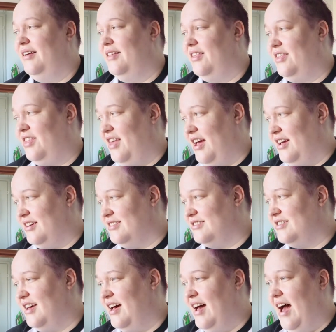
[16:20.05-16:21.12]

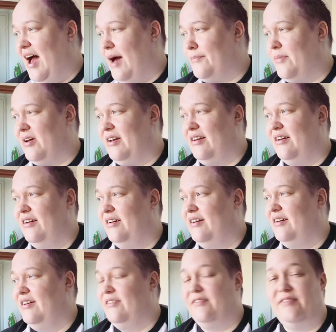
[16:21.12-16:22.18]
things happen
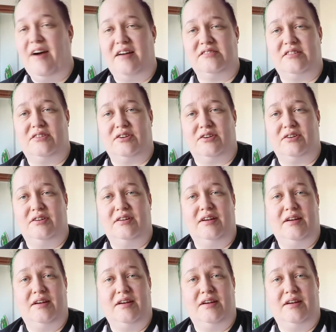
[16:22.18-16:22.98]
faster